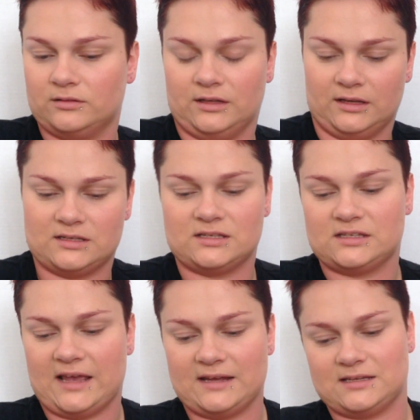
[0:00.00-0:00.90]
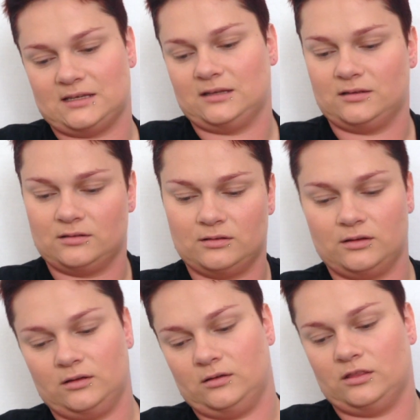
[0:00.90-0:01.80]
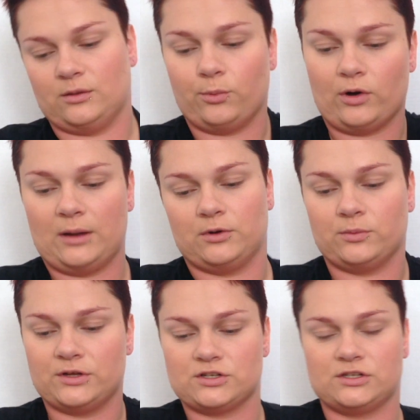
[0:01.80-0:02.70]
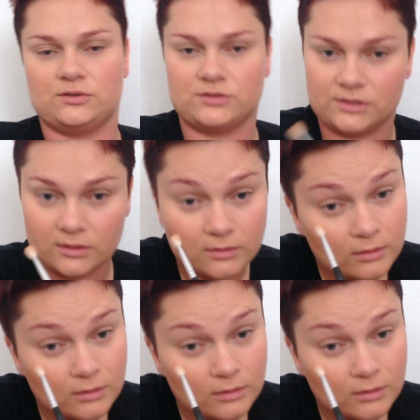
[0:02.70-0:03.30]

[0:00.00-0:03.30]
to set the primer we just used.